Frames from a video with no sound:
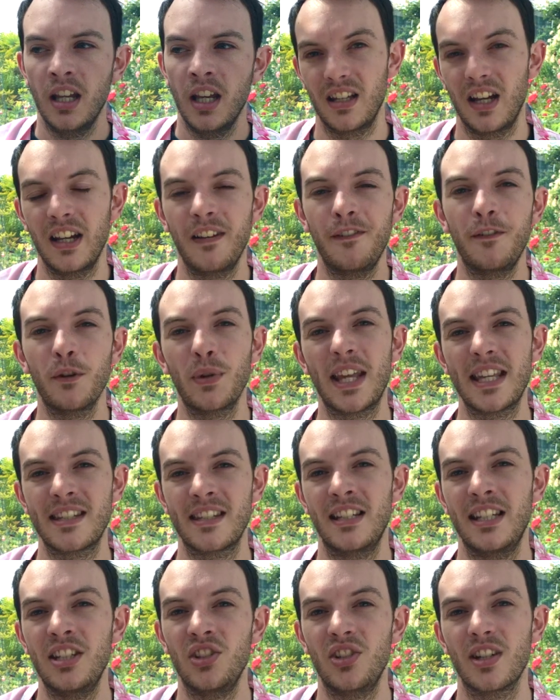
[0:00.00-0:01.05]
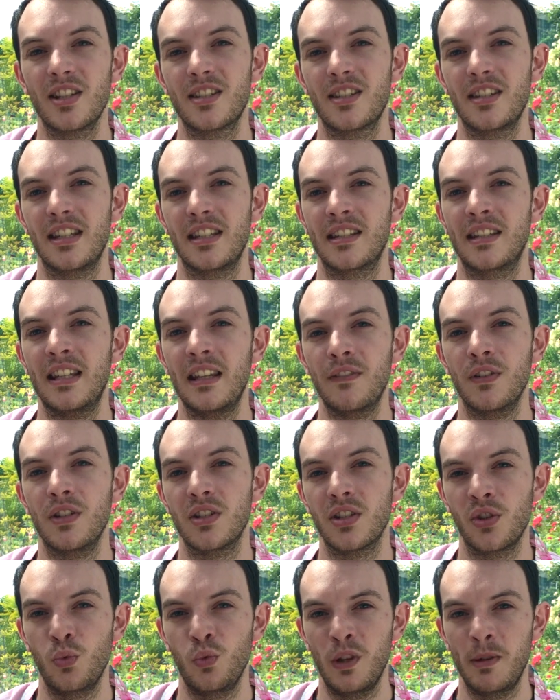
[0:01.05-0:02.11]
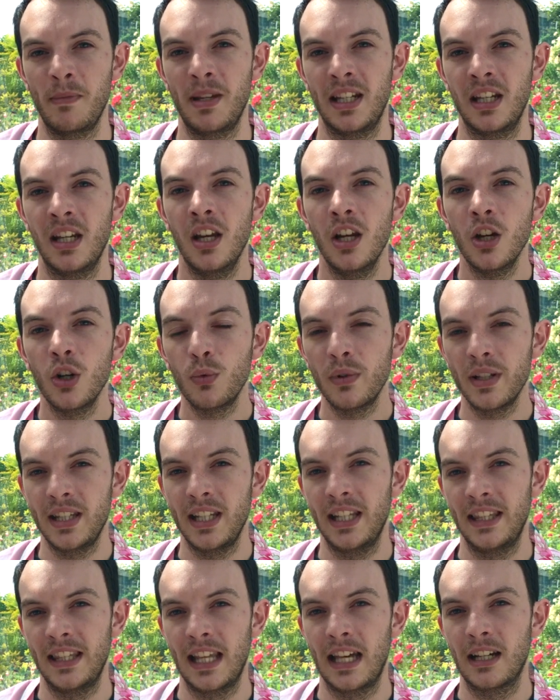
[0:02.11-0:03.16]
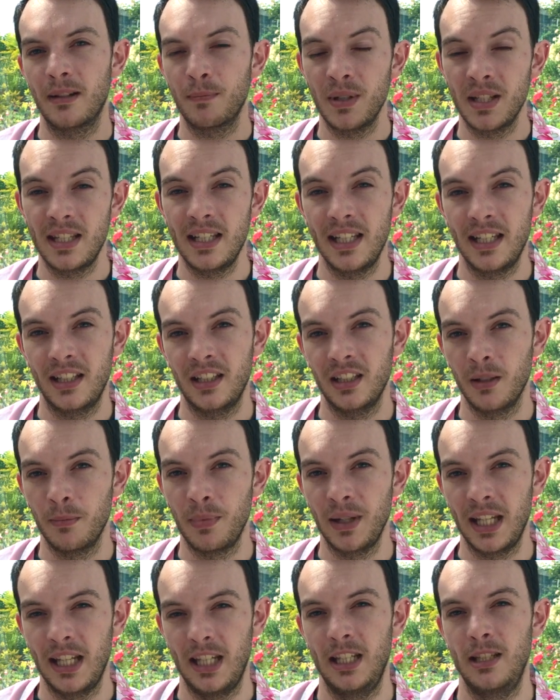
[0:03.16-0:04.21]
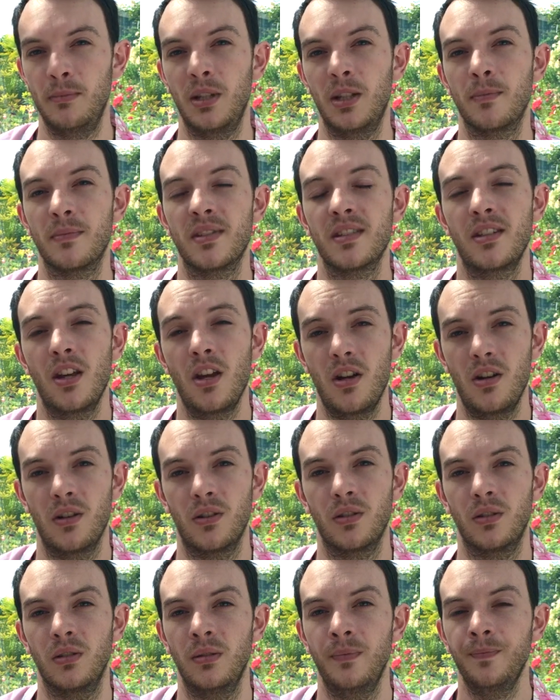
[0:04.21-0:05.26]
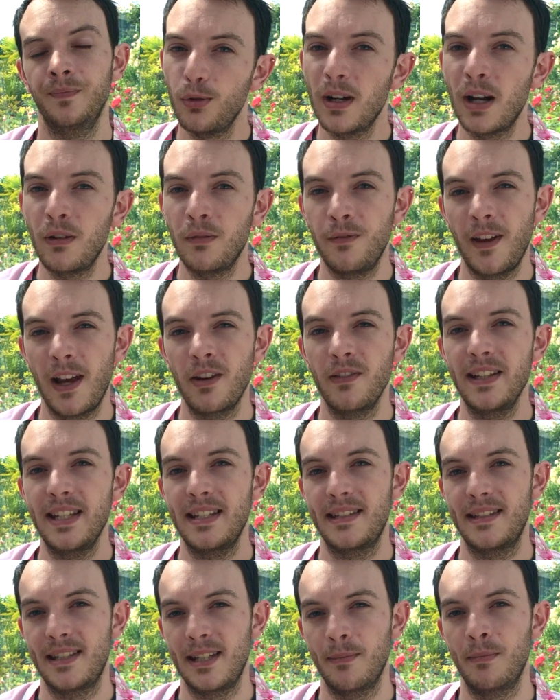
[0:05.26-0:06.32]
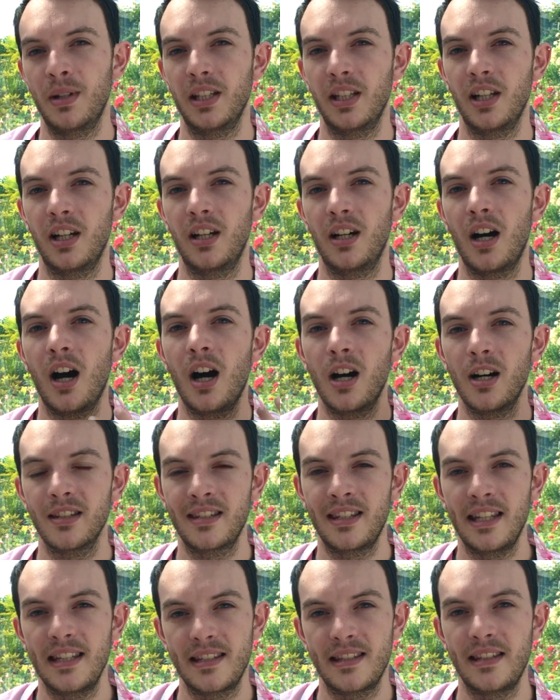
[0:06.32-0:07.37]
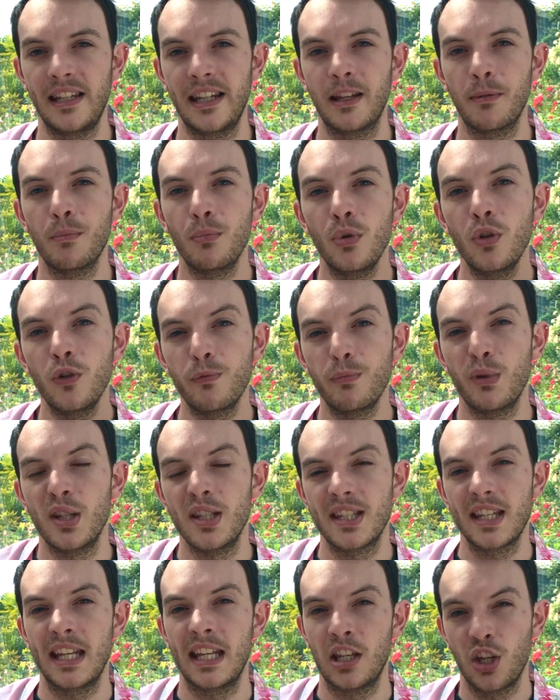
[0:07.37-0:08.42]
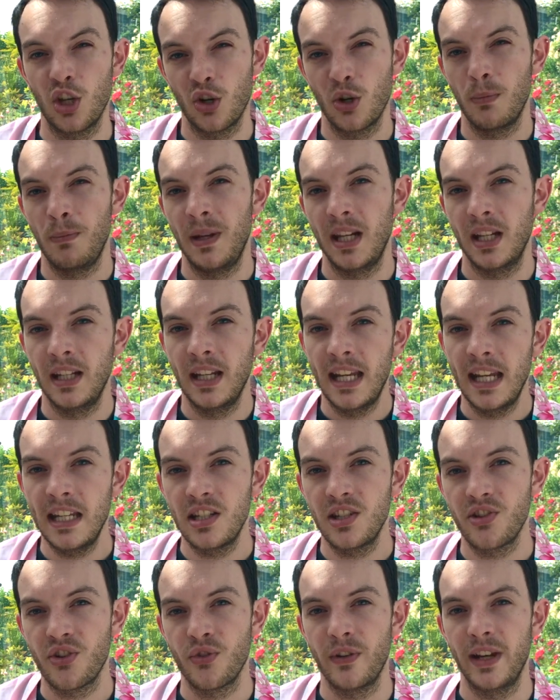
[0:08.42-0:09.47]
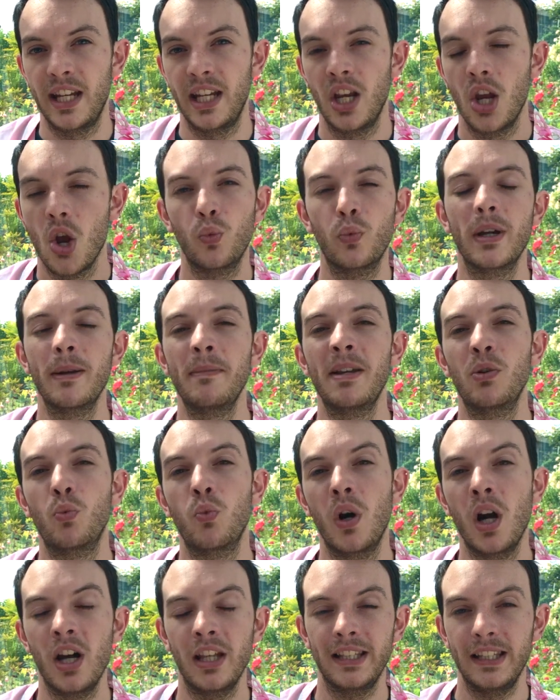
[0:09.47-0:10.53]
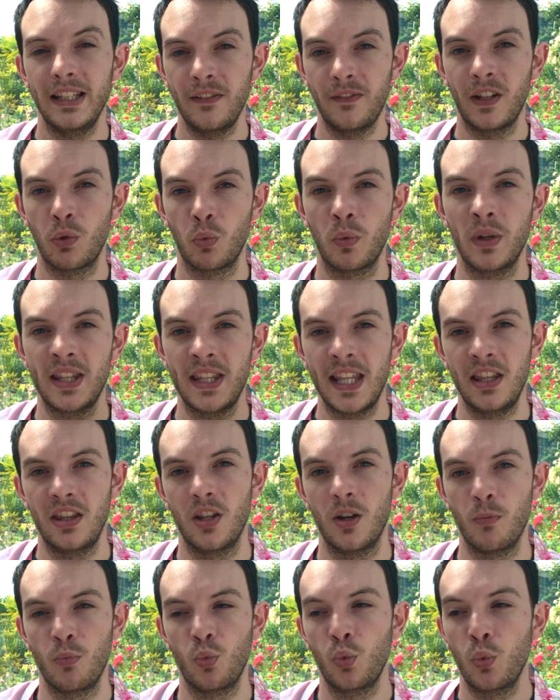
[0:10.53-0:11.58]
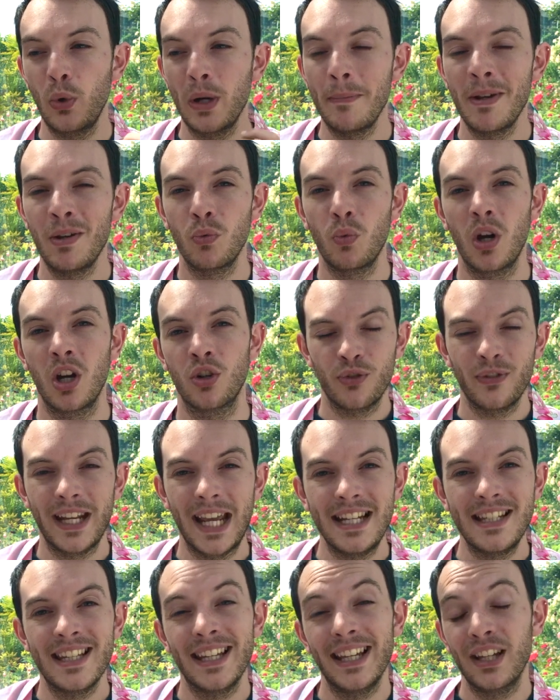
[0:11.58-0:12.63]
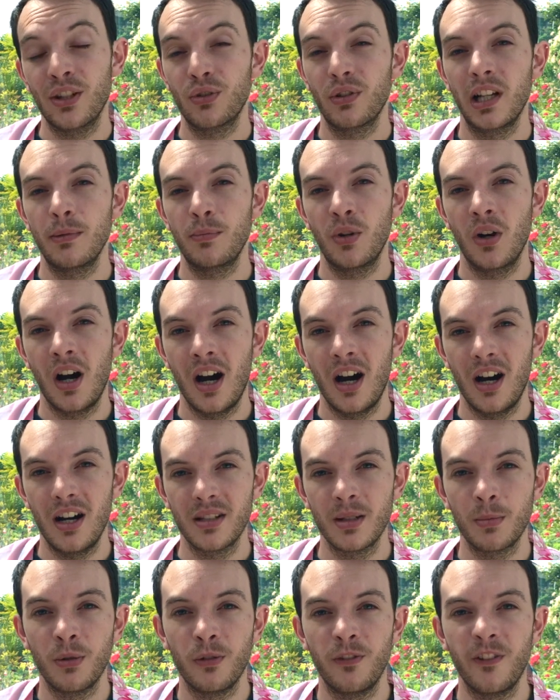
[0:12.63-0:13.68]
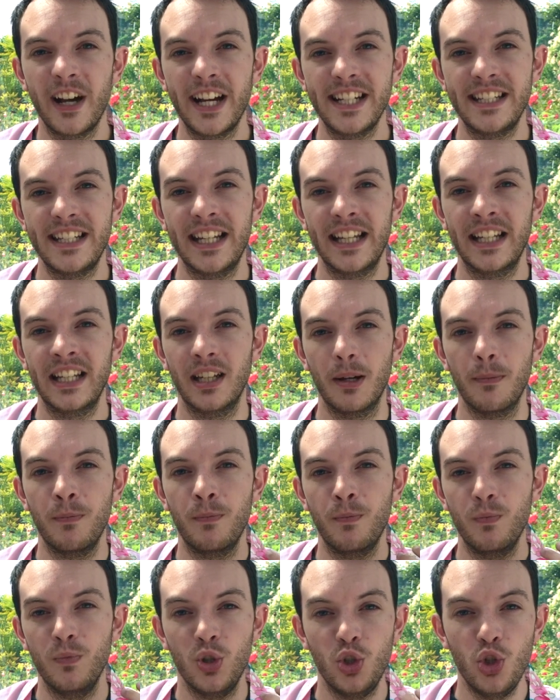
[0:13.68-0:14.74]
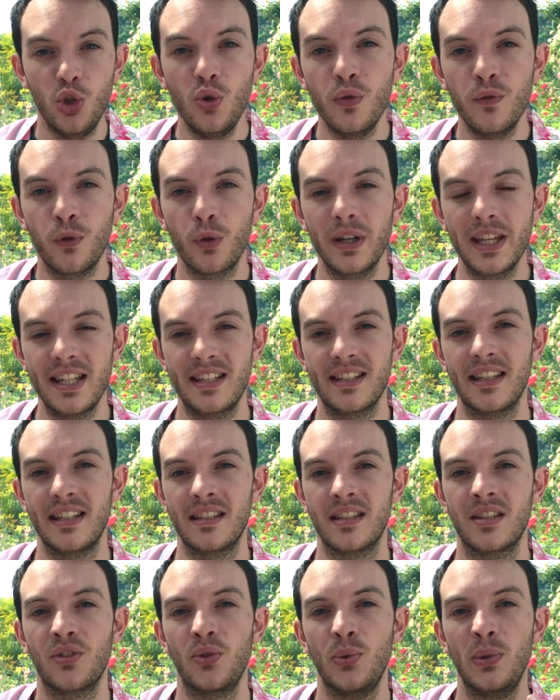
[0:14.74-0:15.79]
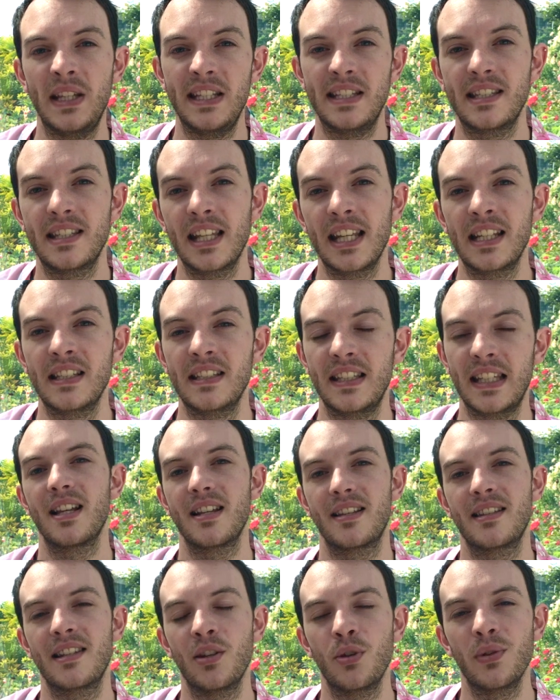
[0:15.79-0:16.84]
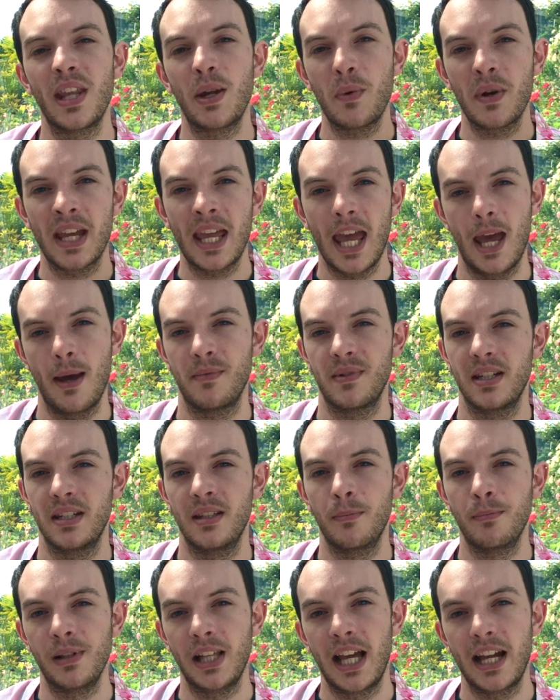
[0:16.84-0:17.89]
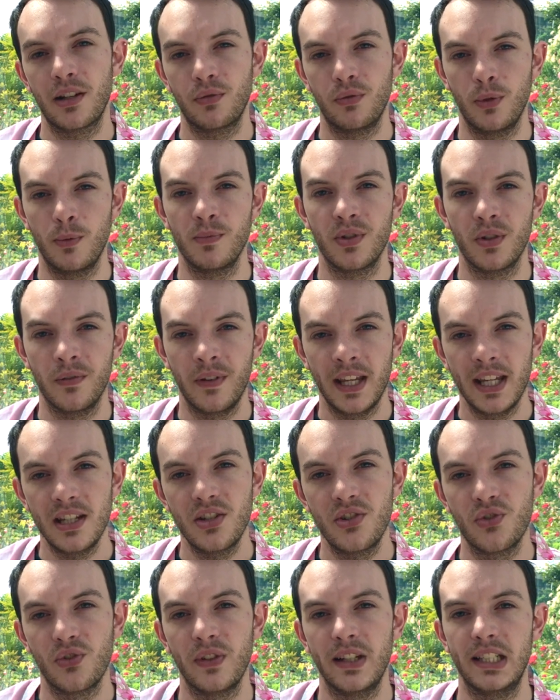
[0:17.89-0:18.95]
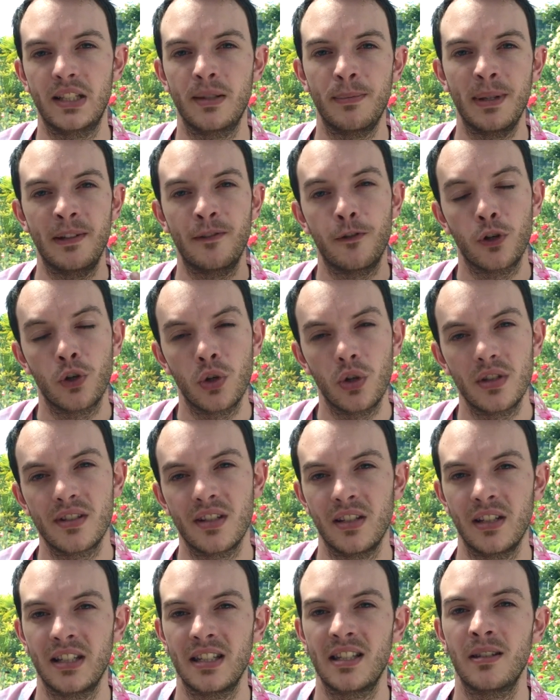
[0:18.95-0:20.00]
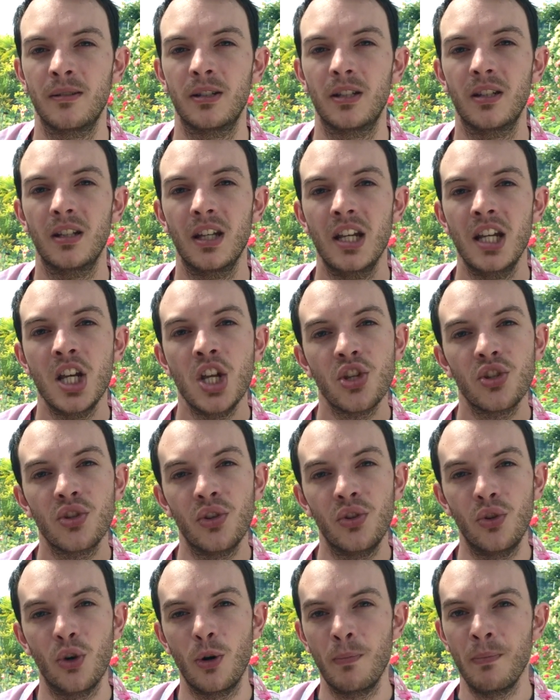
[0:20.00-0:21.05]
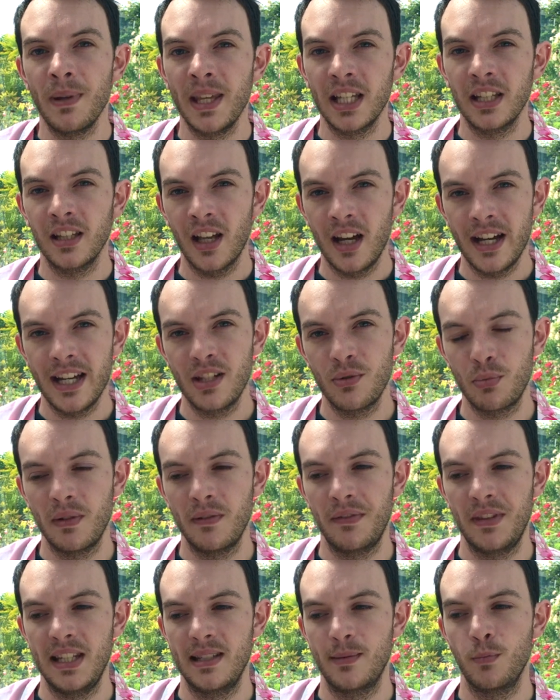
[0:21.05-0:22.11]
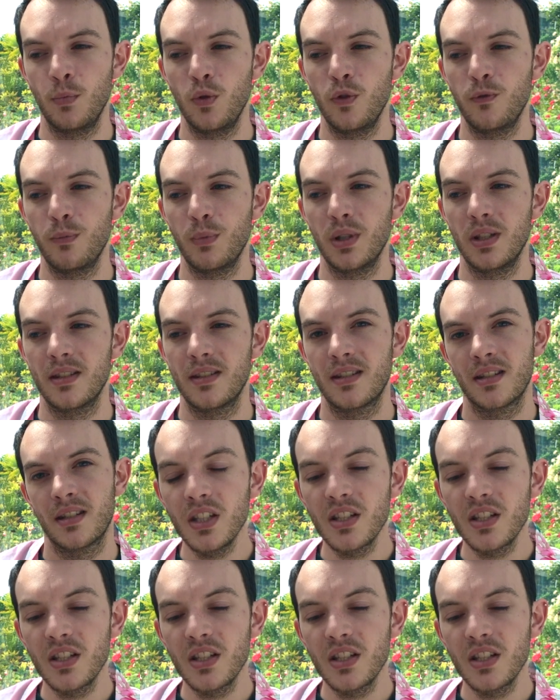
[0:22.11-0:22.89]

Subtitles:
And I feel that's an injustice given to the women within that particular bohemian circle. Throughout very similar artistic movements in European history, women were living within them. Women were creating incredible art, providing new voices to these things, yet still they were kept in the black rooms of history to be forgotten and to not be aligned with these movements.